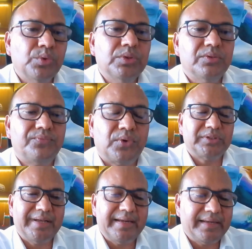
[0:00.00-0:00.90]
boon
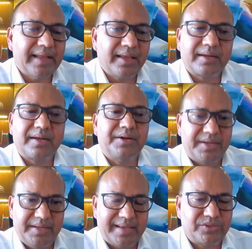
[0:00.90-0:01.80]
for the entire
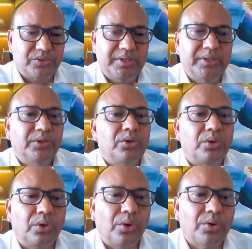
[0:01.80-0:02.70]
country actually,
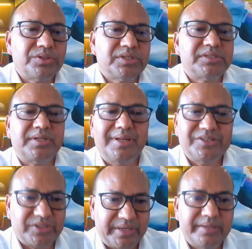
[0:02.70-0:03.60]
not just real
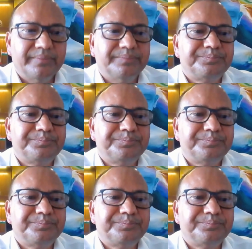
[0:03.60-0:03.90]
estate.